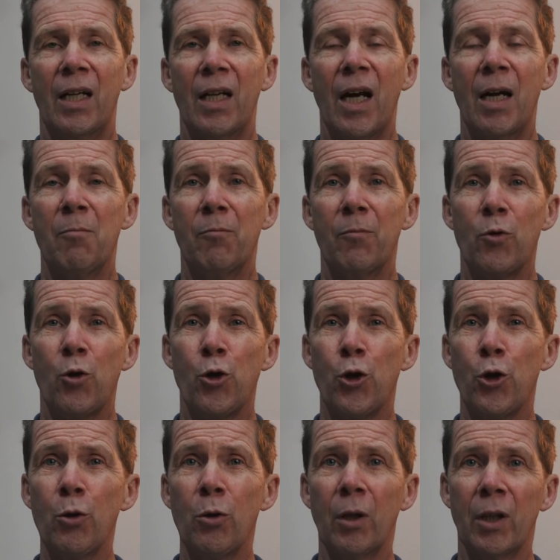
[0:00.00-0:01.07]
and I'm
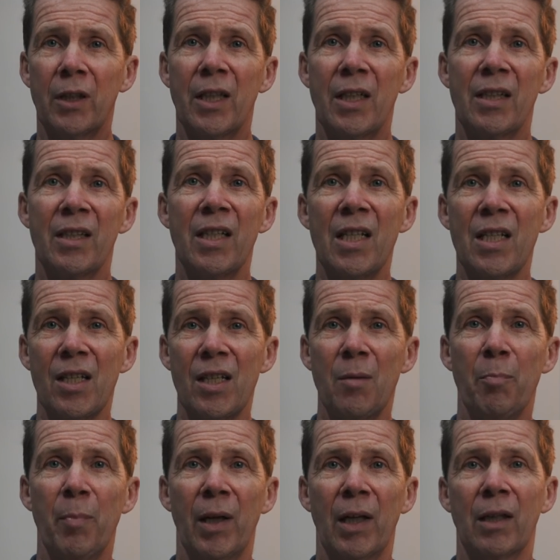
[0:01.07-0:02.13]
sure that this
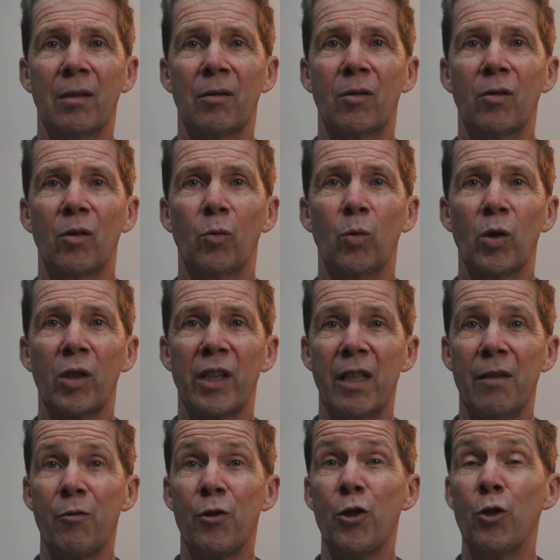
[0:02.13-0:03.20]
impeller will
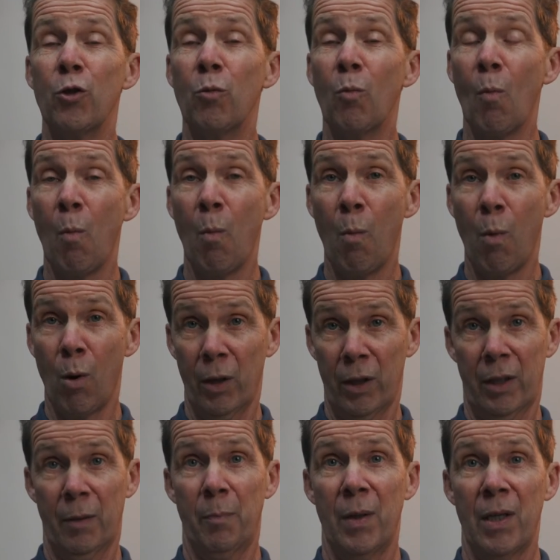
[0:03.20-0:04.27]
give you more
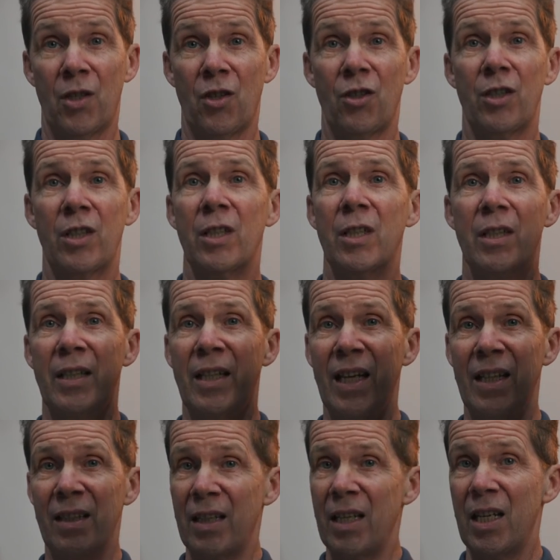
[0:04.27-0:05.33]
capacity
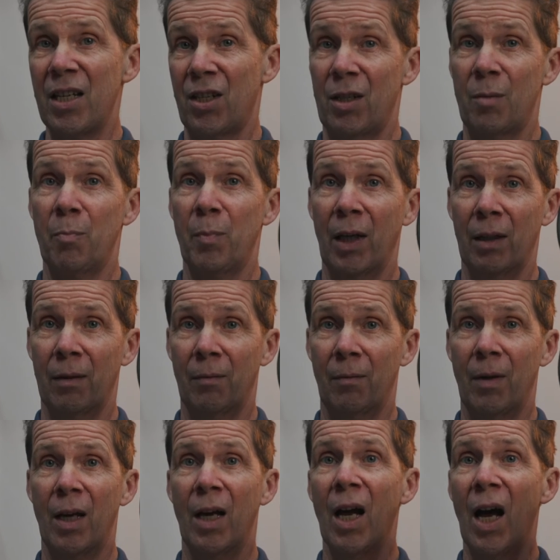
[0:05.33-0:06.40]
than this impeller.
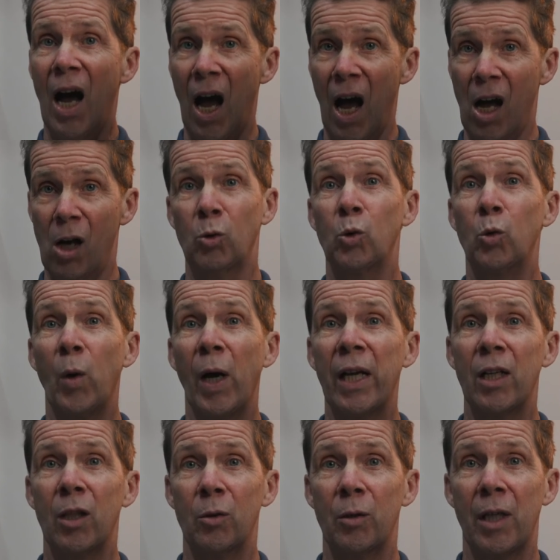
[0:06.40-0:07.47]
How do I
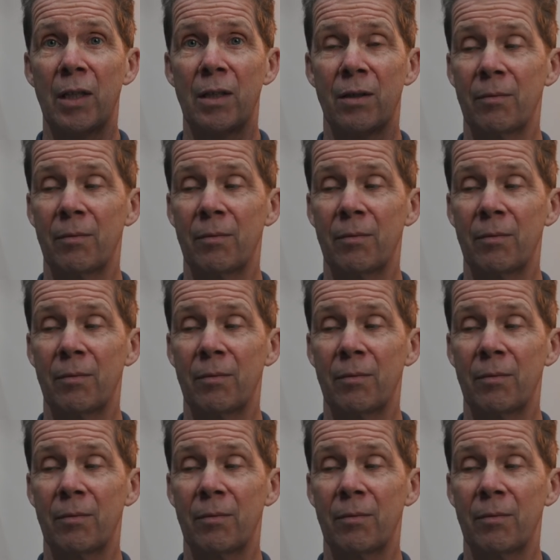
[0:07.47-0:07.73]
know that?